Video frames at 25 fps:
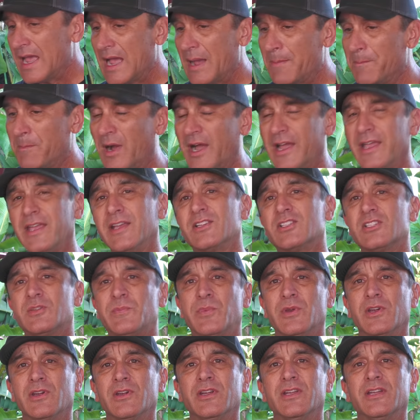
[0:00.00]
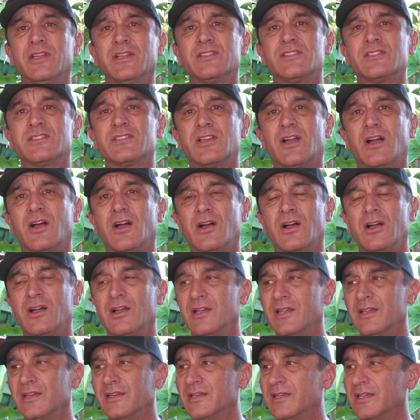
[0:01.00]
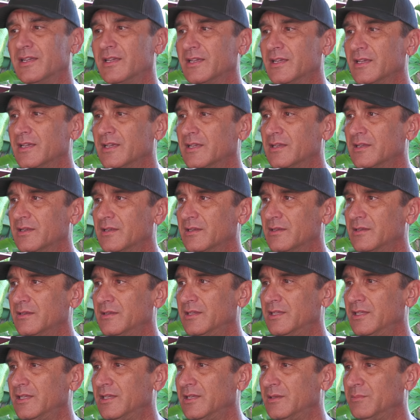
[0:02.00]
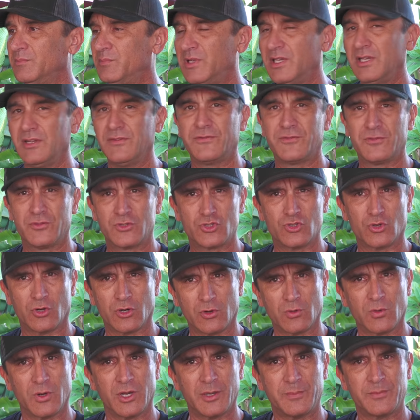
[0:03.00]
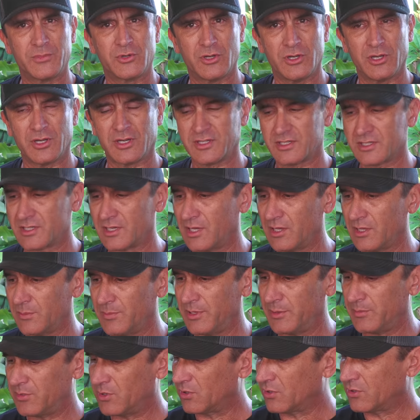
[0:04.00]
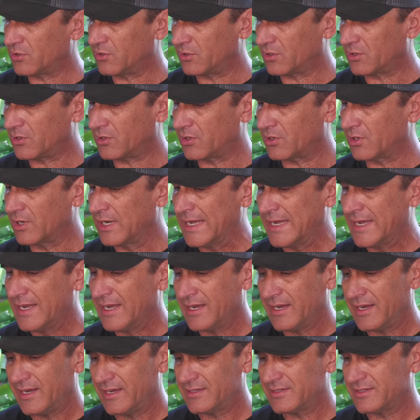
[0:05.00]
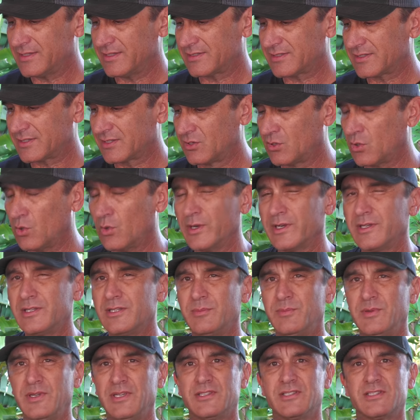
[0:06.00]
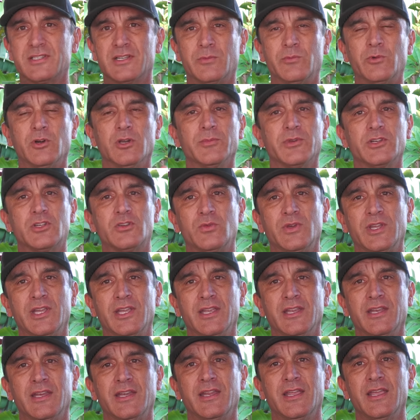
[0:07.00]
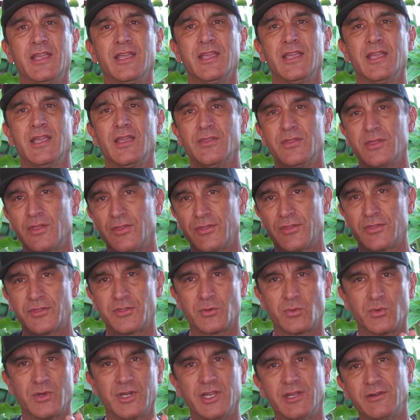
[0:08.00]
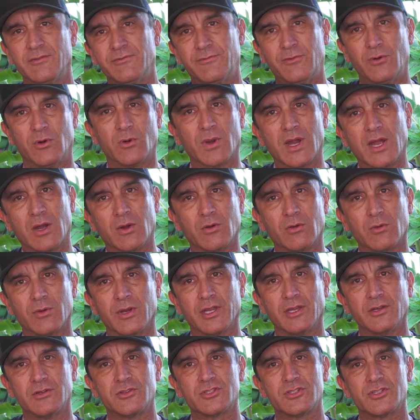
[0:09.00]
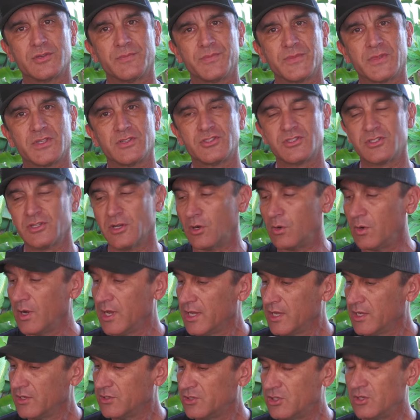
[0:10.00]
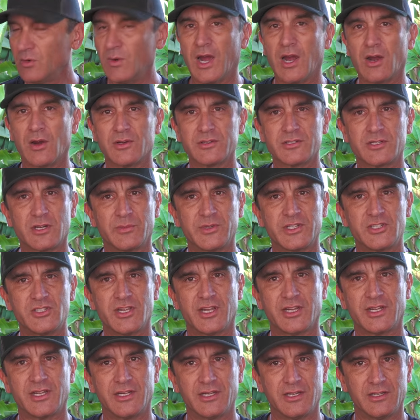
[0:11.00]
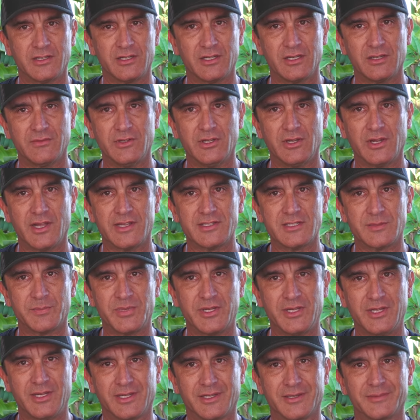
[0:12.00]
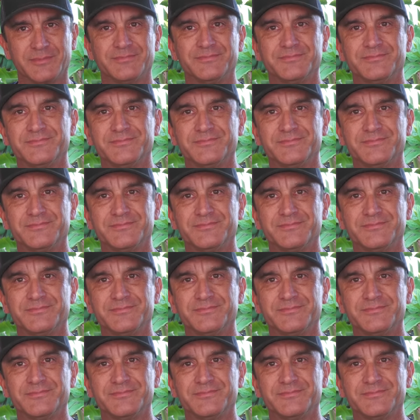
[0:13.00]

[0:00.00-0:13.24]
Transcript: My experience on the beef short rib cooks on the pit barrel cooker is it's going to be somewhere between the three and four hour range. So two hours, I'll be checking it and giving you guys a peek.